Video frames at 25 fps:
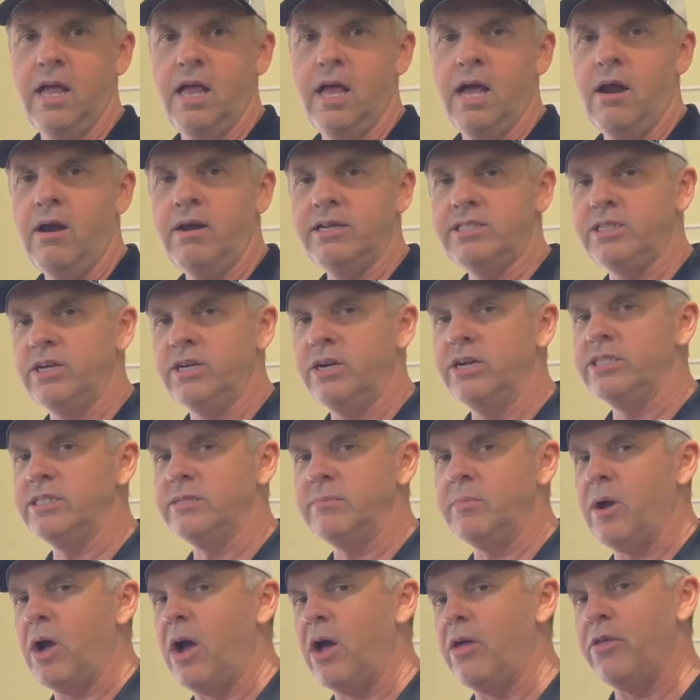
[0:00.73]
All right, so here's
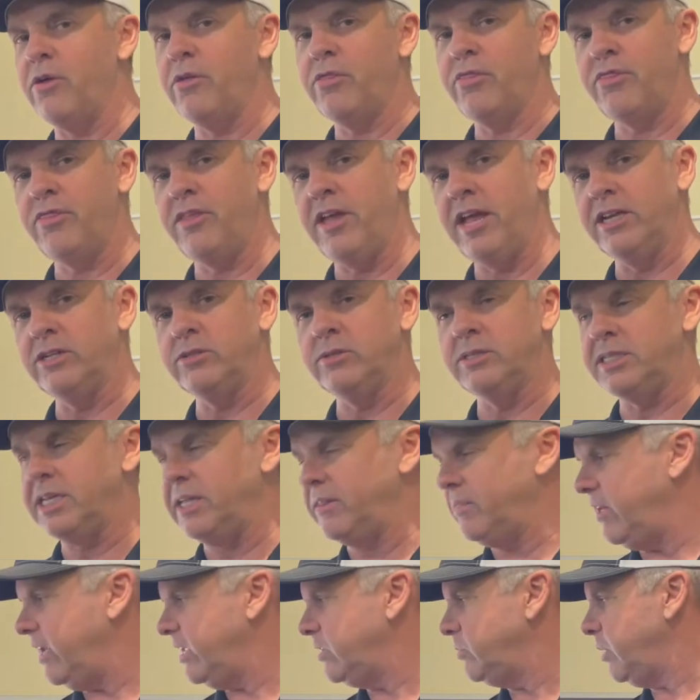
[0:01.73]
some other interesting
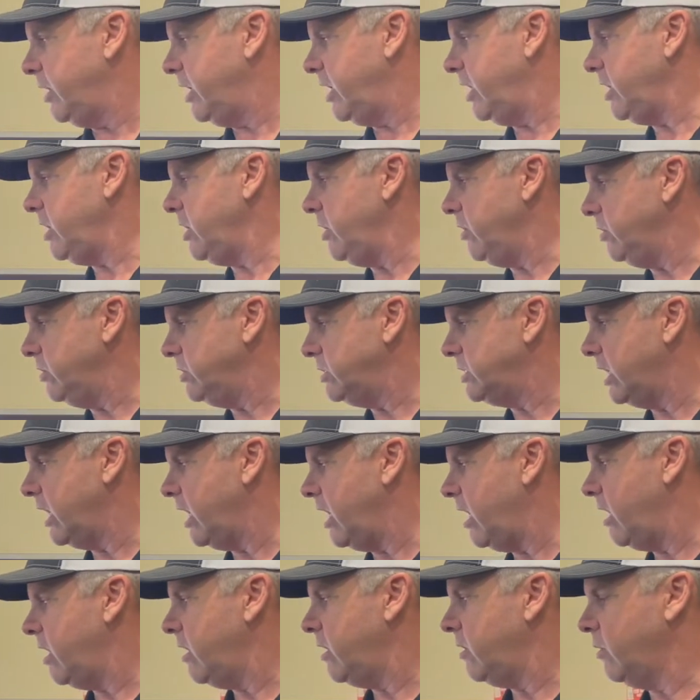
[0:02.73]
things we can use,
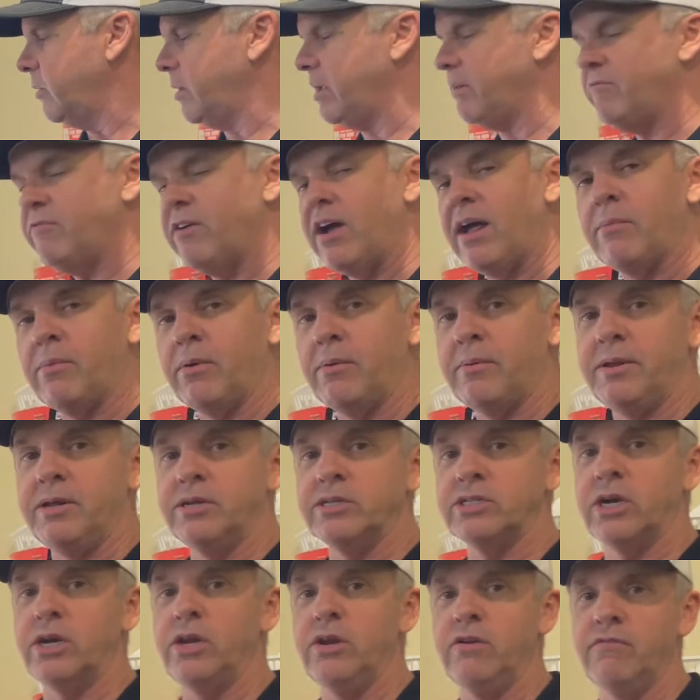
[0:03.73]
we can find when we use
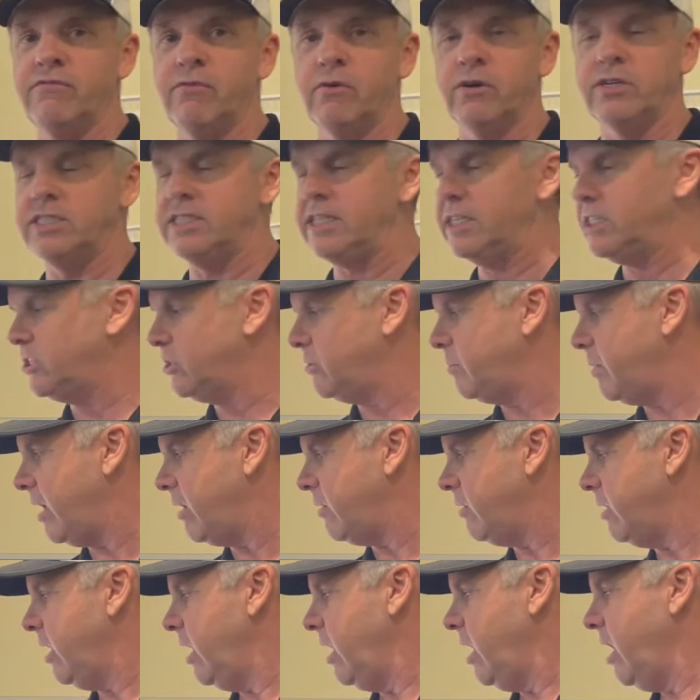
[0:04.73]
our Newtforce Sensor Mound.
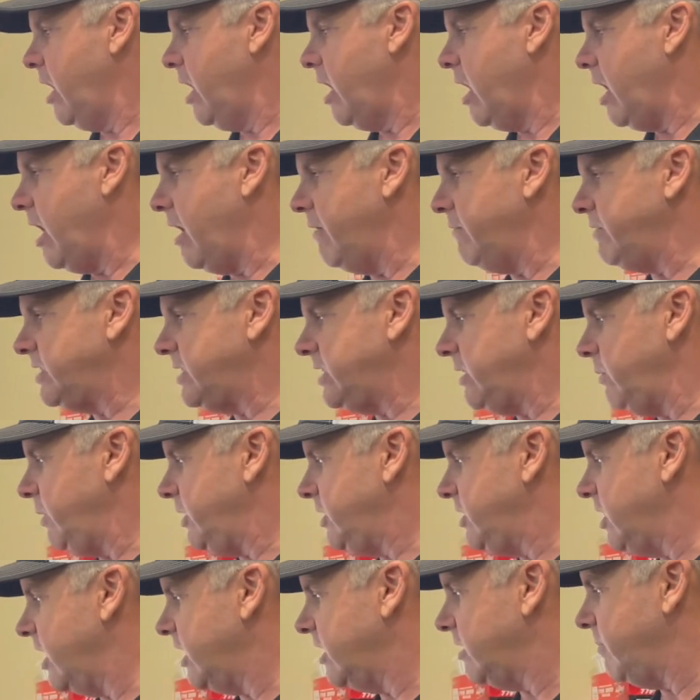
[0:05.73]
Obviously, we
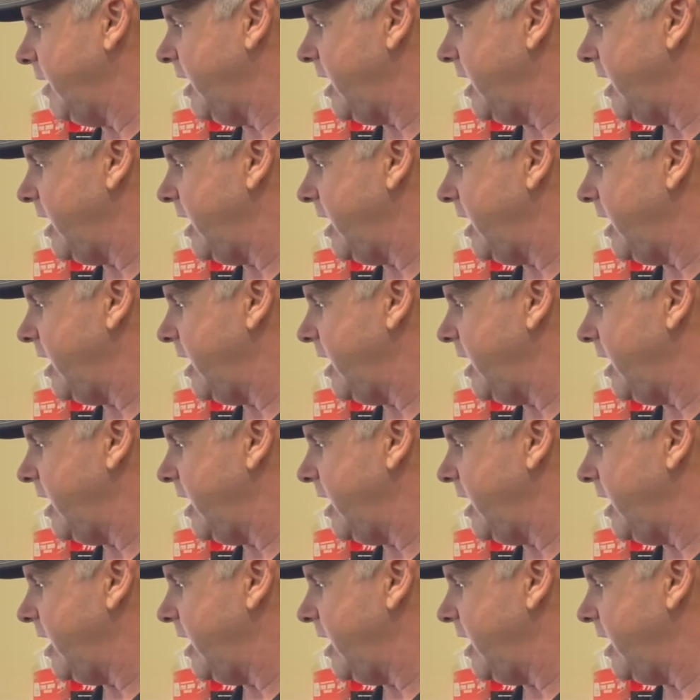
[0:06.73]
talked about